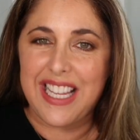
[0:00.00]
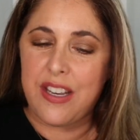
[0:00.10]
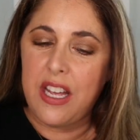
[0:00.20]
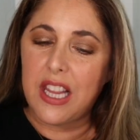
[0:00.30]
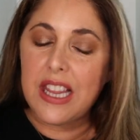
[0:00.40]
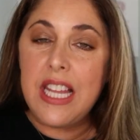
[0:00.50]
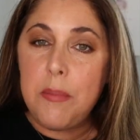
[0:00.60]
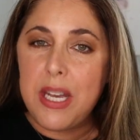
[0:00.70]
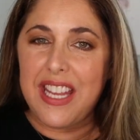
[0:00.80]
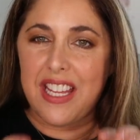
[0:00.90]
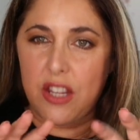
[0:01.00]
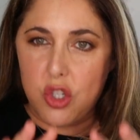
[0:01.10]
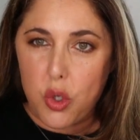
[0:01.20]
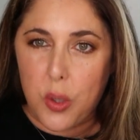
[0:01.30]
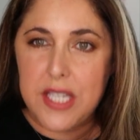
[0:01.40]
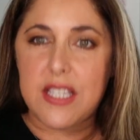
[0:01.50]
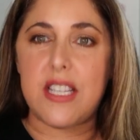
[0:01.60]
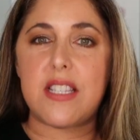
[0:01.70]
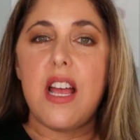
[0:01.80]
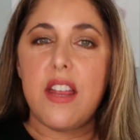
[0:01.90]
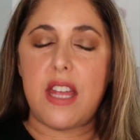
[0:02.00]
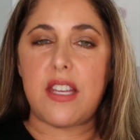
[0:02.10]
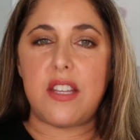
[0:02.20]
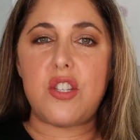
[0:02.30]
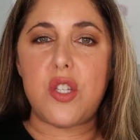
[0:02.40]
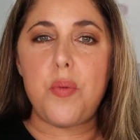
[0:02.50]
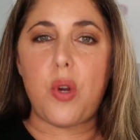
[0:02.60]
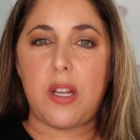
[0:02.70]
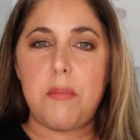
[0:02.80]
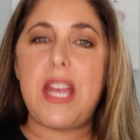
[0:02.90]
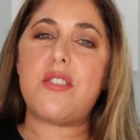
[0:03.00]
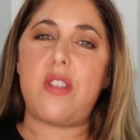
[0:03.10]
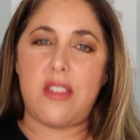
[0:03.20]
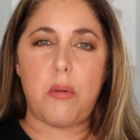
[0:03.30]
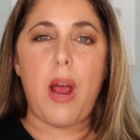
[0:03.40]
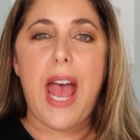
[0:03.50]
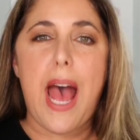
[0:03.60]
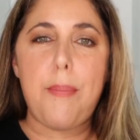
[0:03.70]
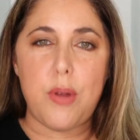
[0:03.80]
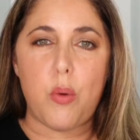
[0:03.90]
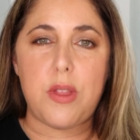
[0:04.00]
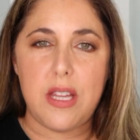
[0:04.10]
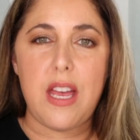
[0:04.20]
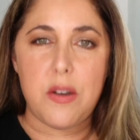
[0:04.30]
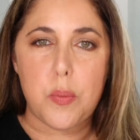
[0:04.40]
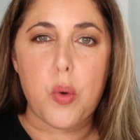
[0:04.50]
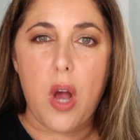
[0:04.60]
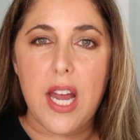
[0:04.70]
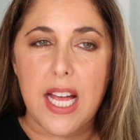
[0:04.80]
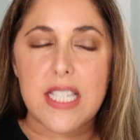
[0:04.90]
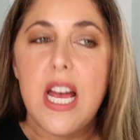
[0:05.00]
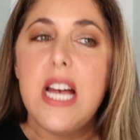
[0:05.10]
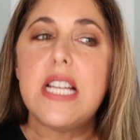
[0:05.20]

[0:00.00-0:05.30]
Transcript: and limiting the choices that the consumer can make so that they were happier with the end product